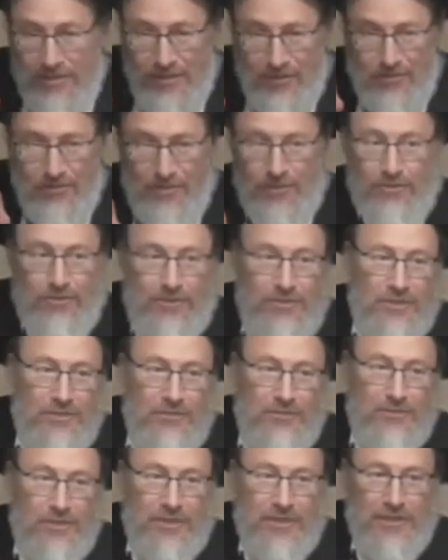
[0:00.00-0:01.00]

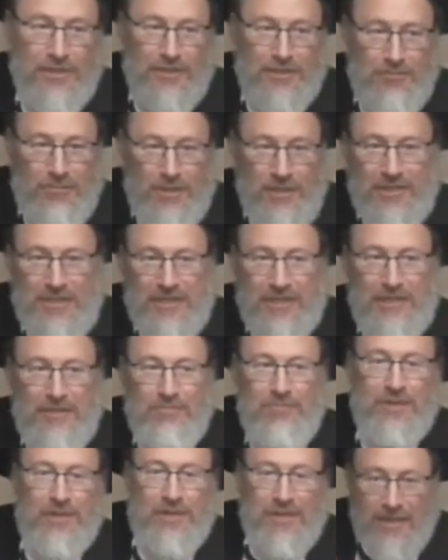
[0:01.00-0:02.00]
you speak to
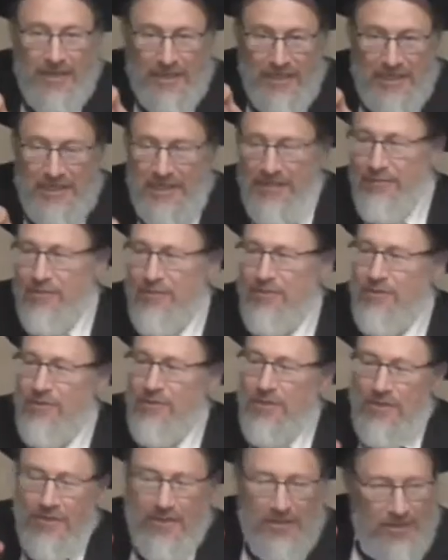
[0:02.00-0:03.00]
him, and he gives
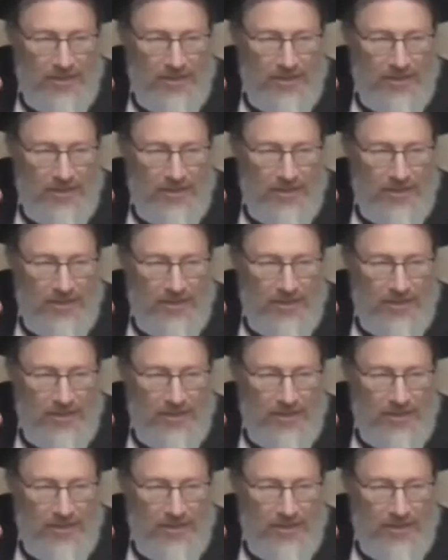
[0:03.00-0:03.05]
you